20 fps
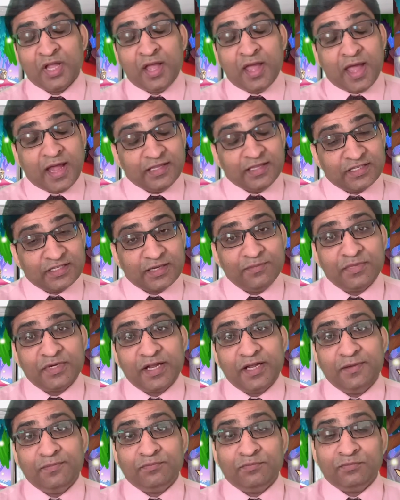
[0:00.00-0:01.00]
And
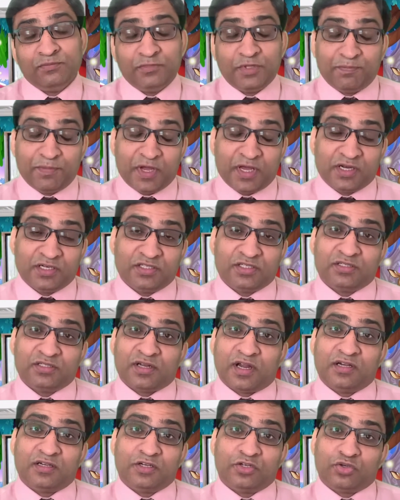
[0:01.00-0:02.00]
sometimes the parents
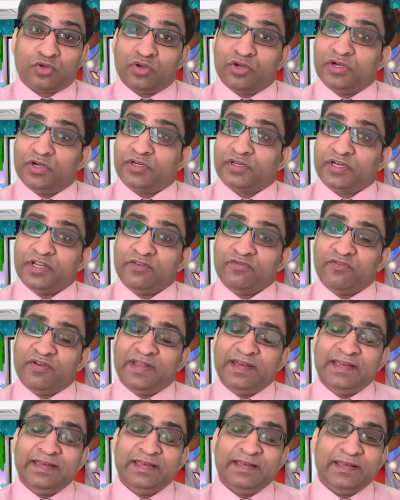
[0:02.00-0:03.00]
start the toilet training
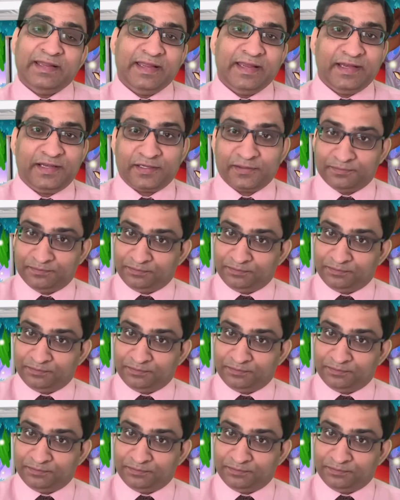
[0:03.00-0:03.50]
very late.